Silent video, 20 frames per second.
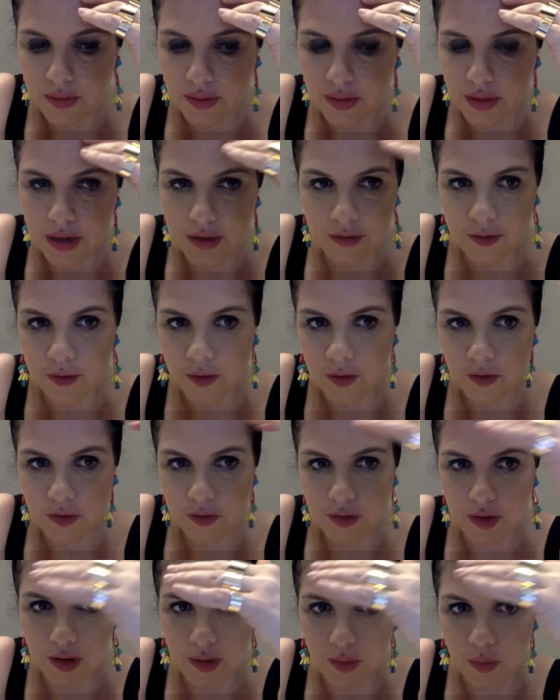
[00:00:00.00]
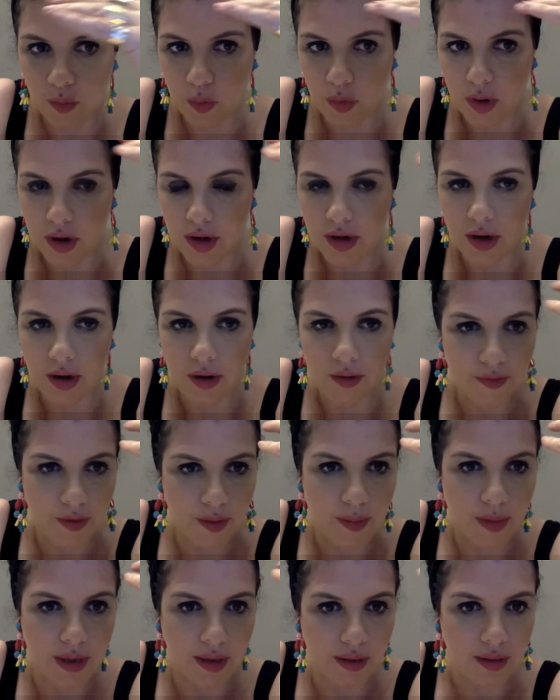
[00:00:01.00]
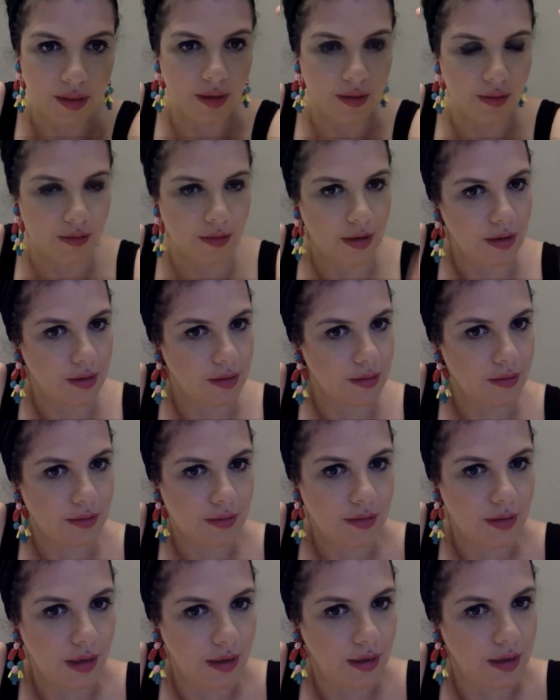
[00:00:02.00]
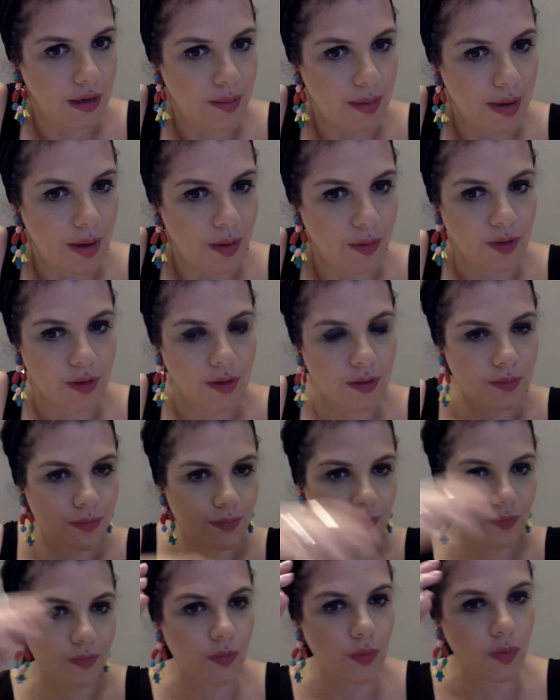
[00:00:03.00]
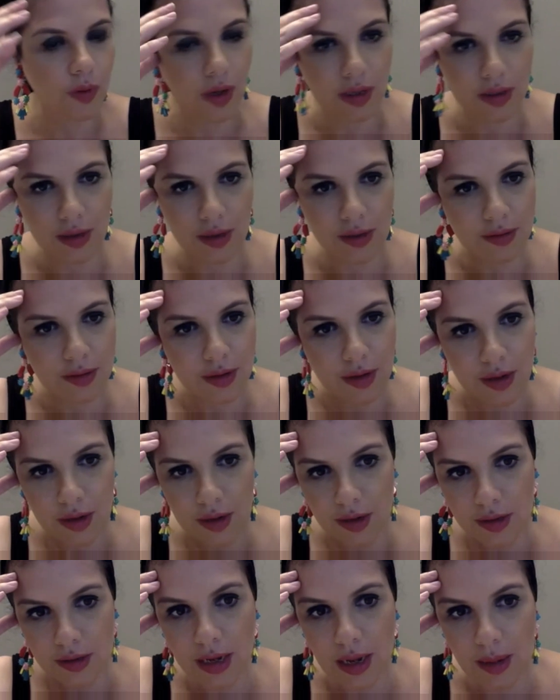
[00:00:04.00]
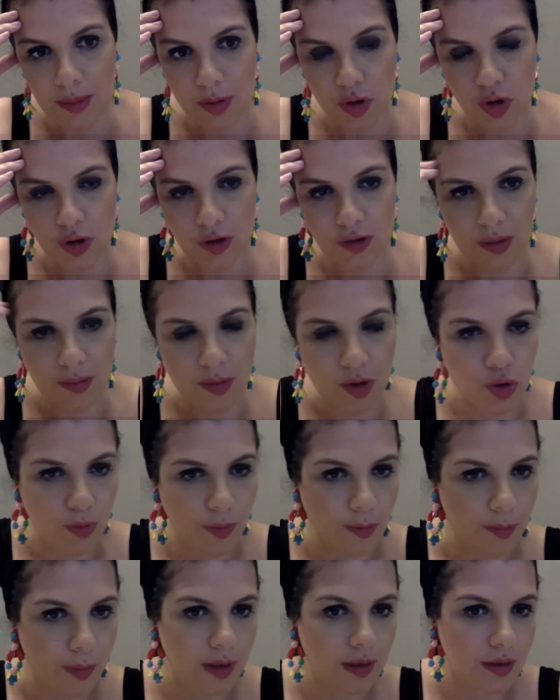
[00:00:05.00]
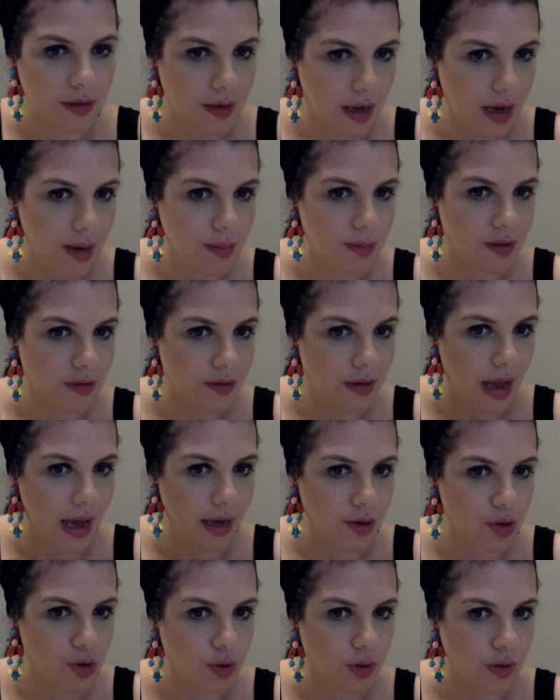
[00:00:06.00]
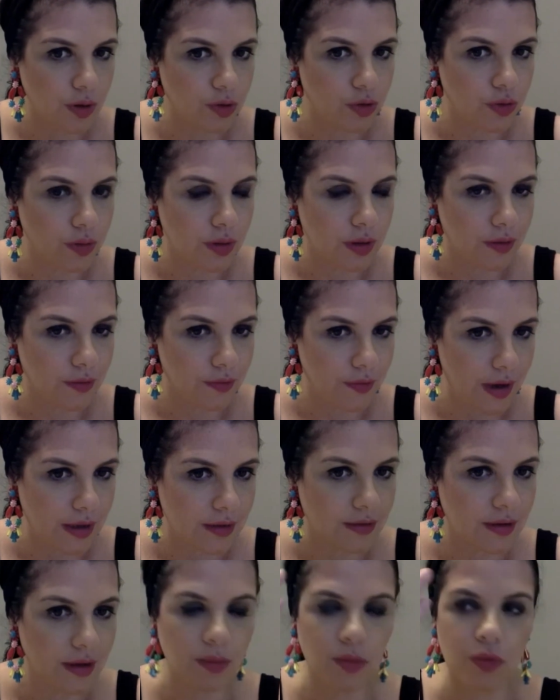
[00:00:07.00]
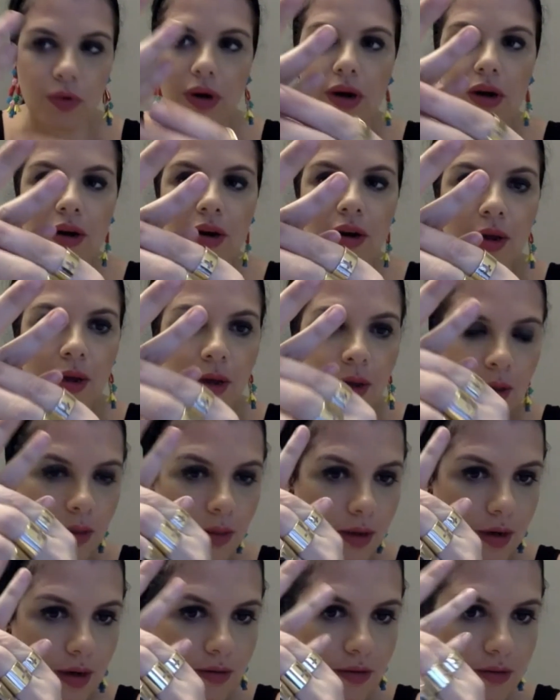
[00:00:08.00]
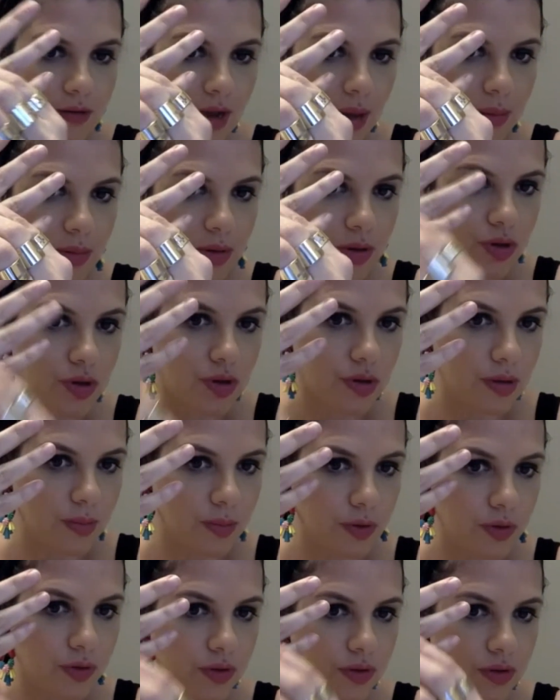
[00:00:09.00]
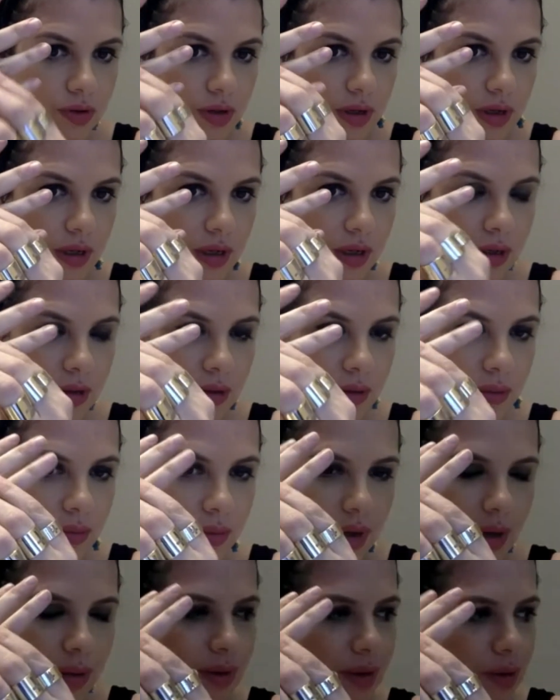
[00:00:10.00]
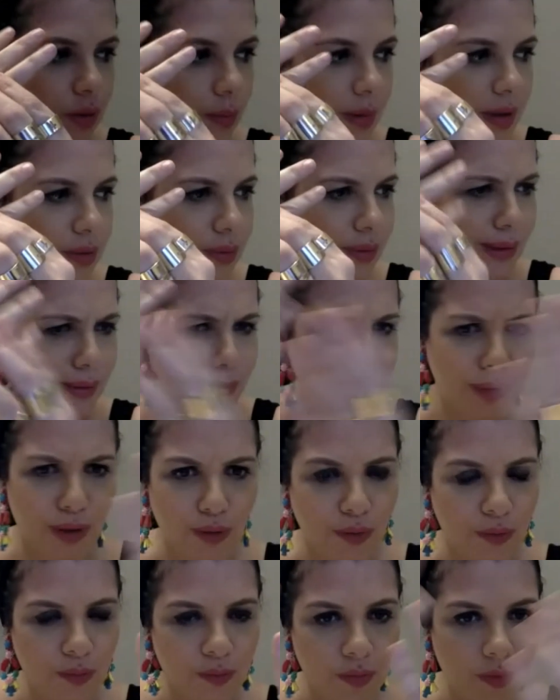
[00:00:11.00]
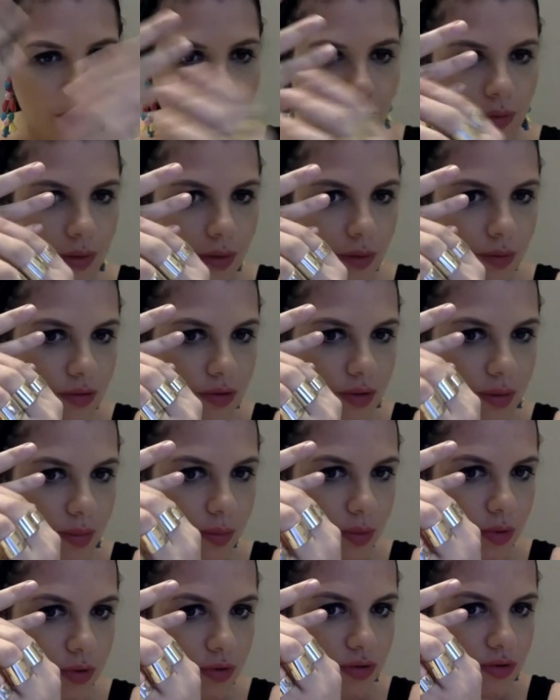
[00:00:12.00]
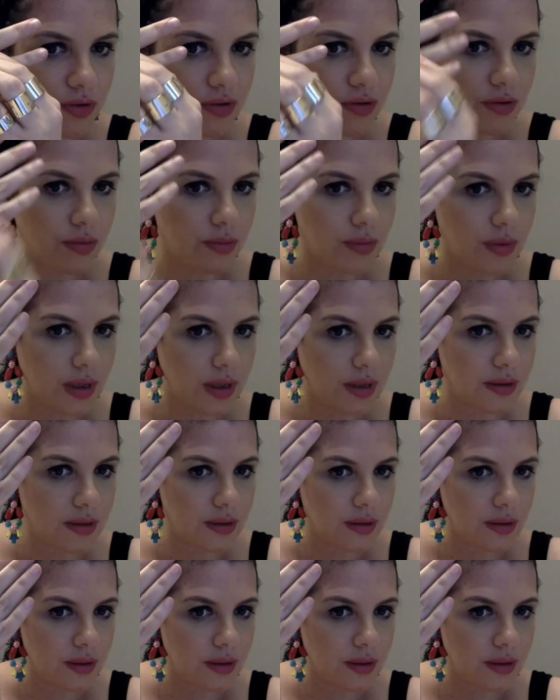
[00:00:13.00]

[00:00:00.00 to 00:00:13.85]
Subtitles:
it's just one of the many things that come out, okay, that damage his image. But by the time this actually truly affects him, where they establish paternity, you know, by the way, no. There was an abortion, there's no need,